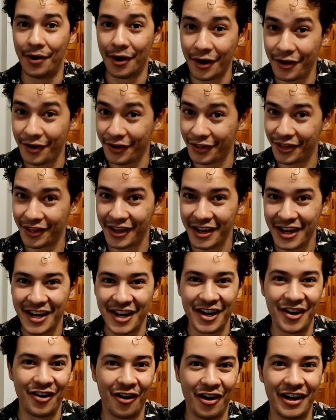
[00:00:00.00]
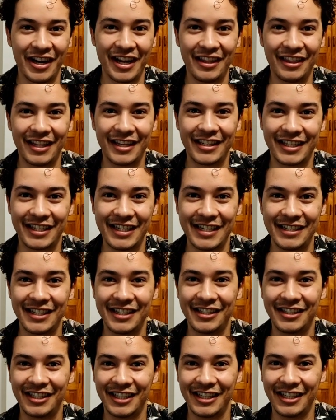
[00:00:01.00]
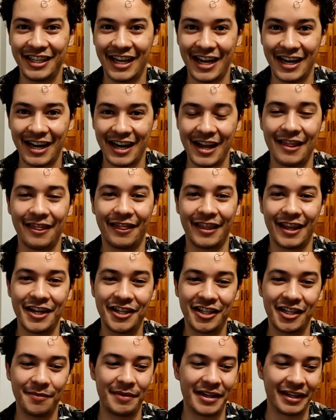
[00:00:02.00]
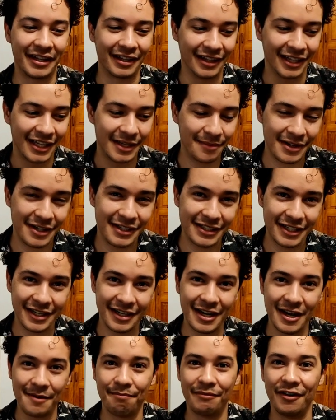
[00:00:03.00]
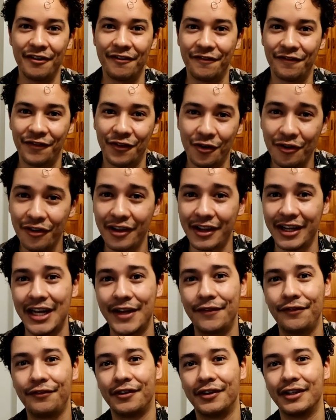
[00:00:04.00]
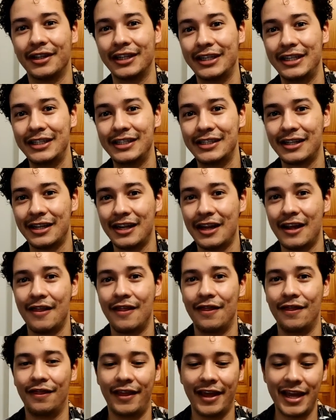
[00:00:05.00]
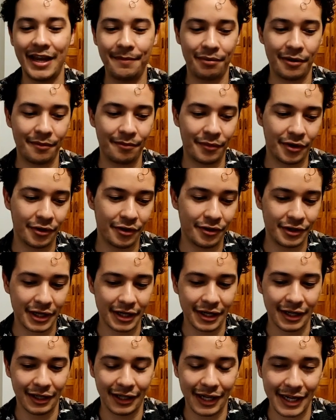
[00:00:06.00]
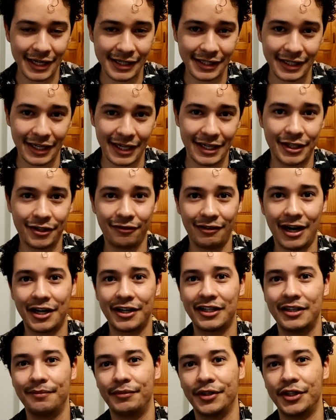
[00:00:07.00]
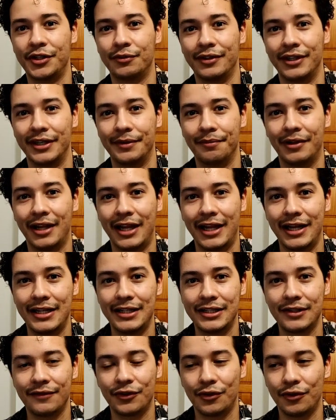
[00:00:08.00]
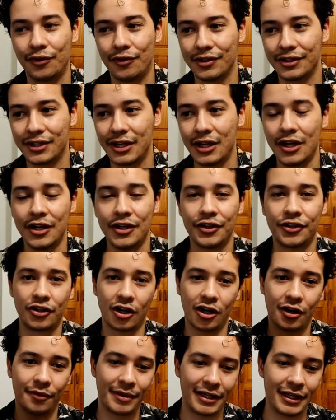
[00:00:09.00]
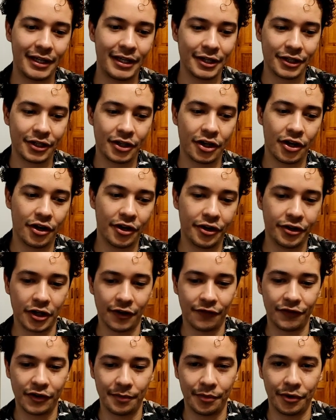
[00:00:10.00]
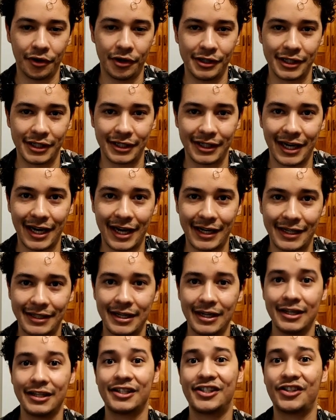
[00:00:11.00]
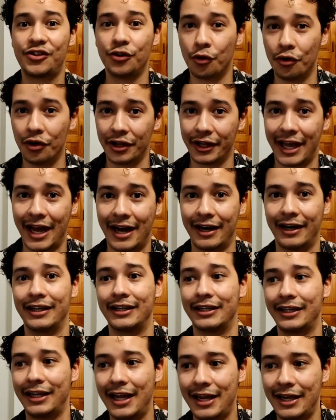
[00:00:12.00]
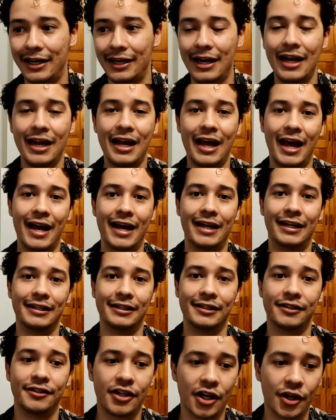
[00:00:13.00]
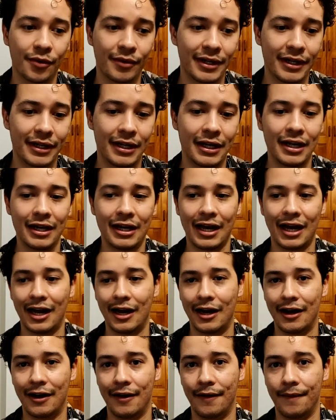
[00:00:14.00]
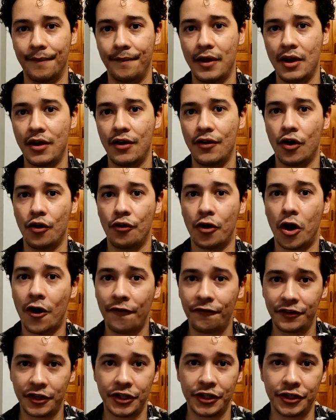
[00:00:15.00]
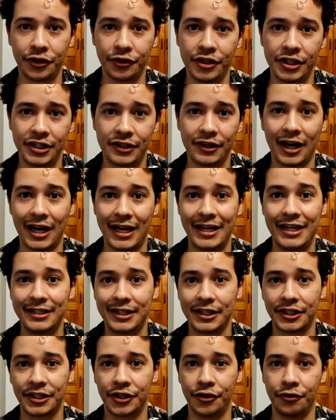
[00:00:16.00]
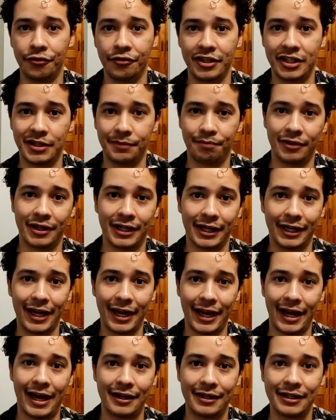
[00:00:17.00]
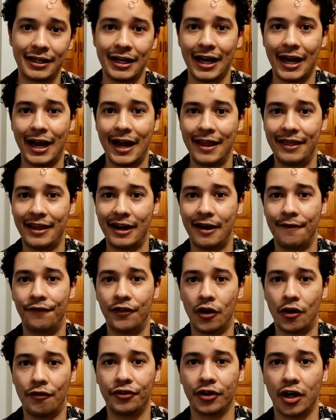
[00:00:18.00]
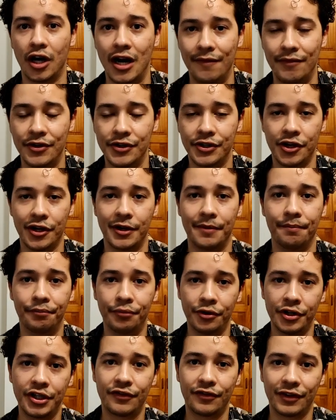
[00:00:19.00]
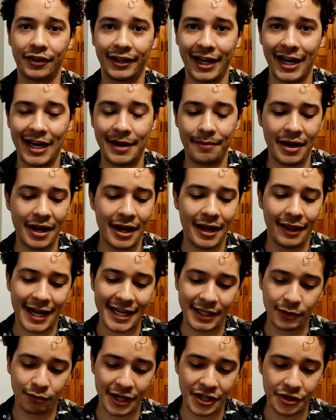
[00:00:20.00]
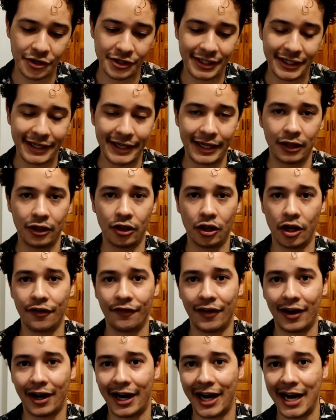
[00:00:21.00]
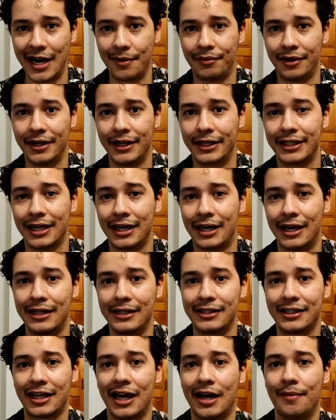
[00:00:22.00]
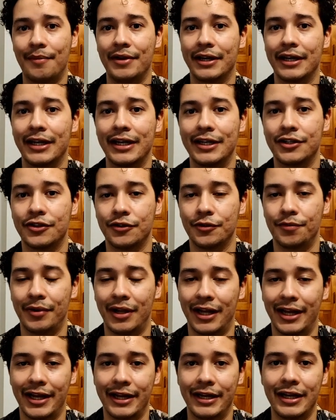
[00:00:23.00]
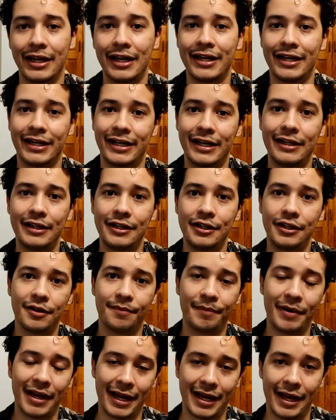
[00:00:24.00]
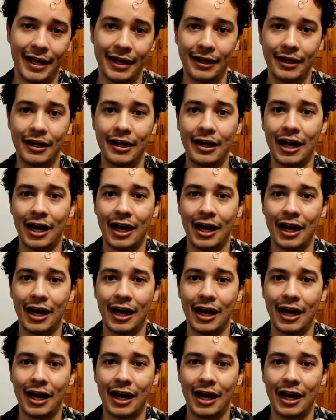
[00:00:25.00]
both not in the TCG yet. They should be limited before they're even released. They promote less interaction between players, of course. Tommy turning off your opponent's attacks, stalling out again, and Zoe often used in security to bring it out and then evolved over so you can push the game. That's where you see a lot of hybrid cards coming into play in Japan,